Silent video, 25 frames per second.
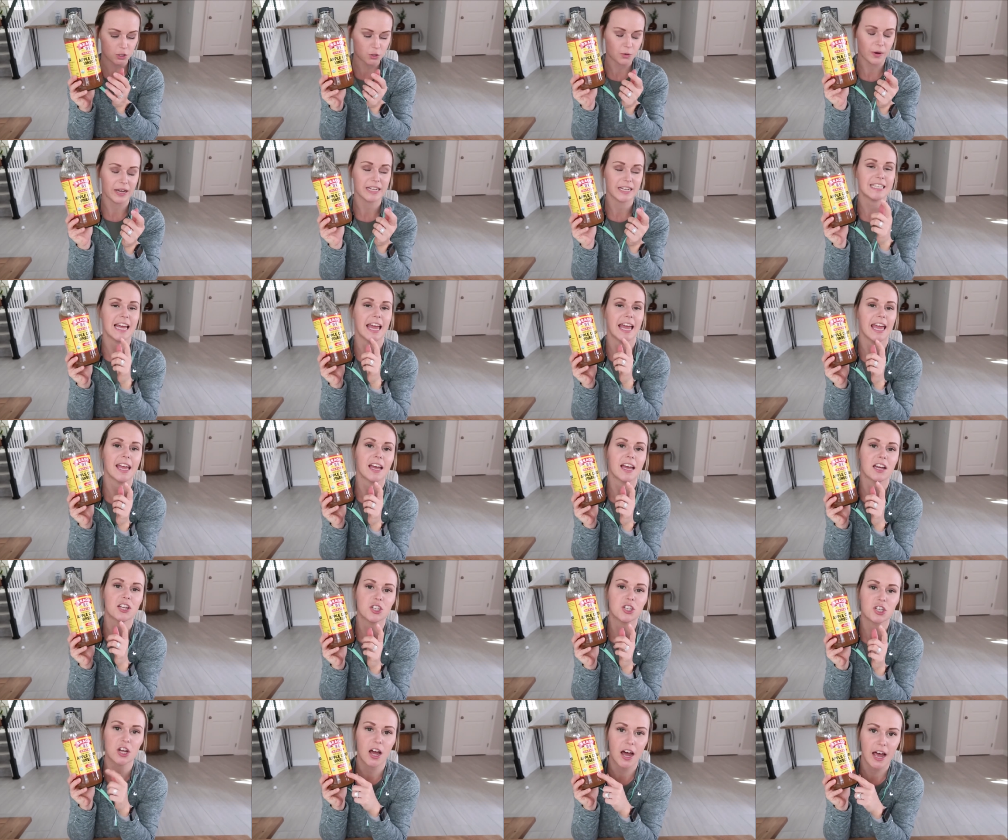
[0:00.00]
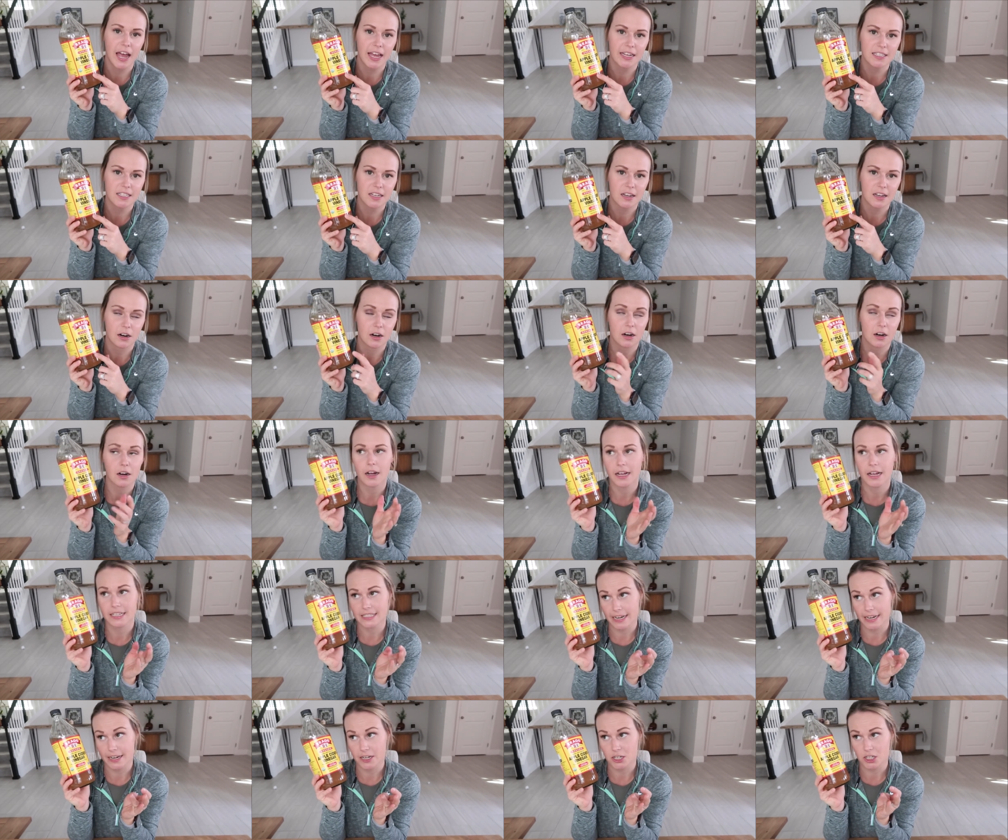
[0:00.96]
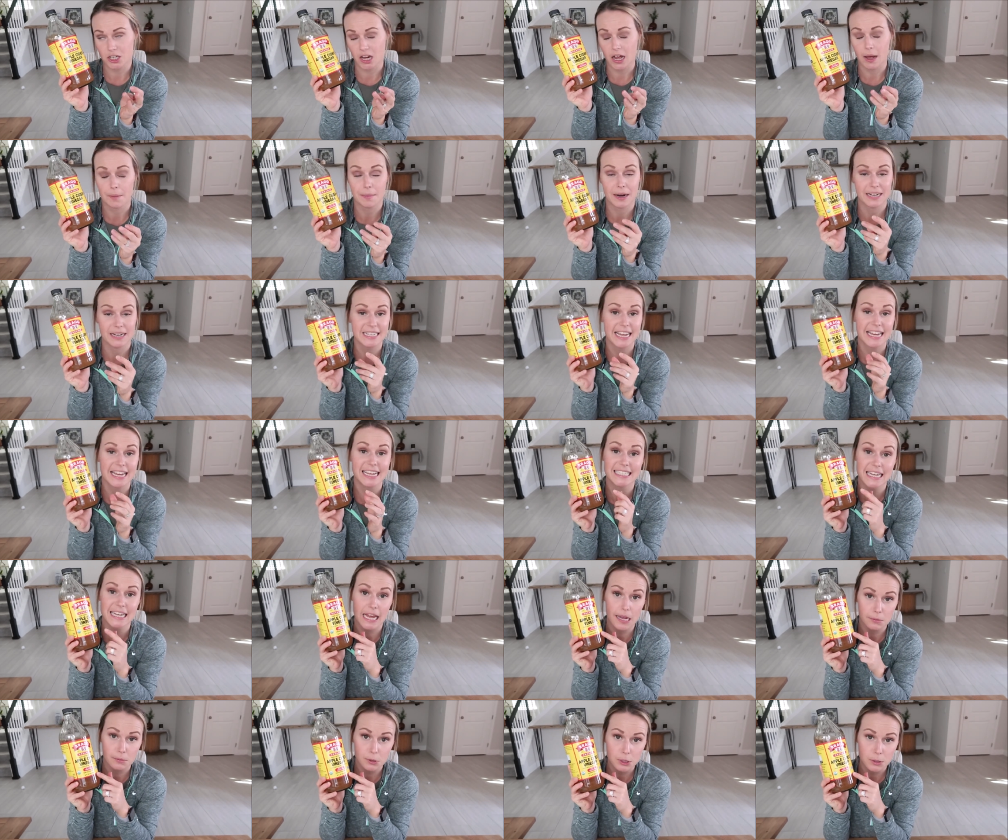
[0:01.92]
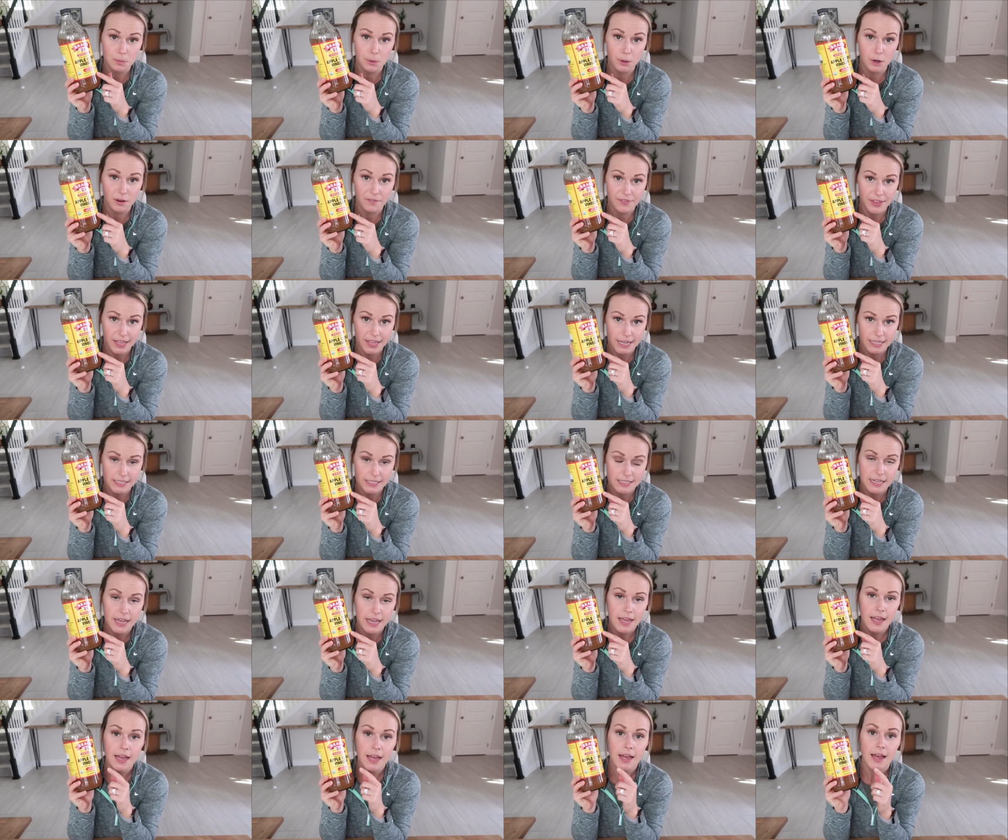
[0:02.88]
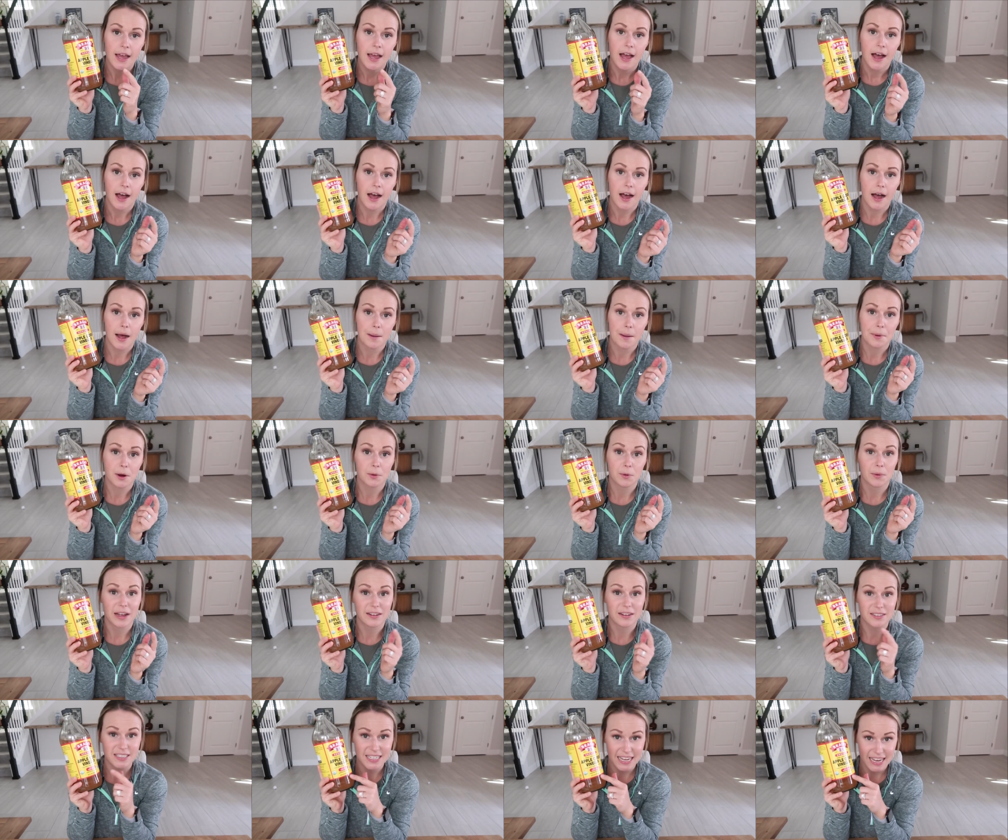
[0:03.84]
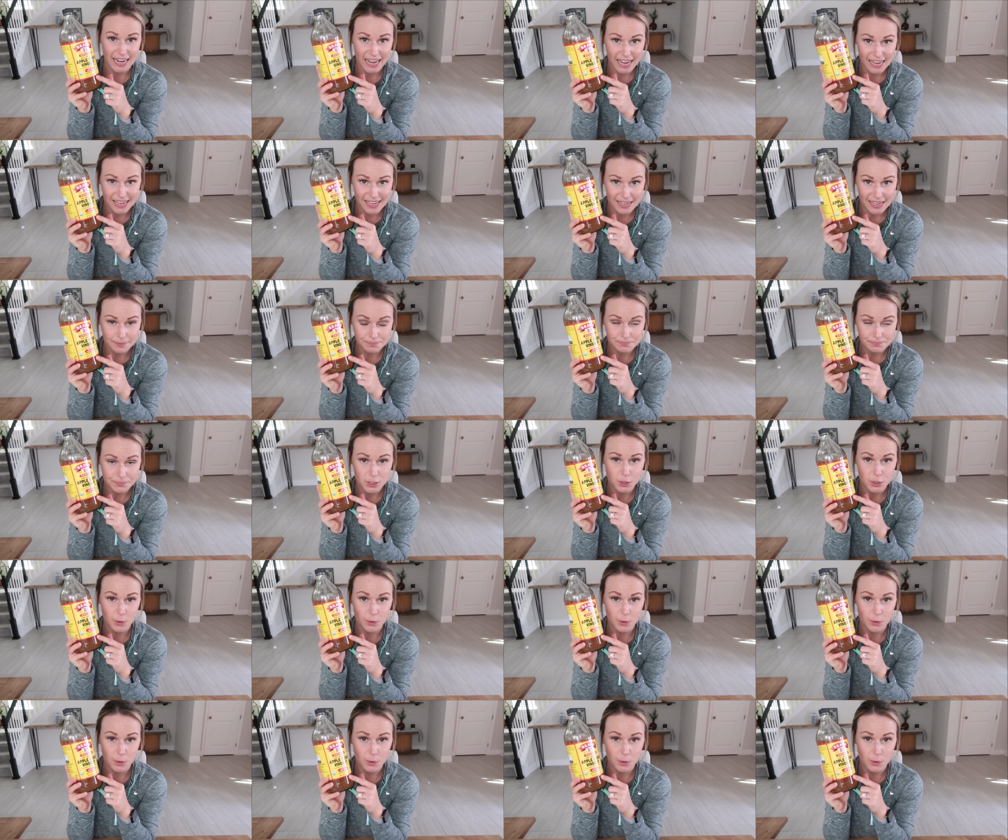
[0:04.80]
So I take a shot, or I say a shot, but I take a tablespoon of this um, around 10 a.m.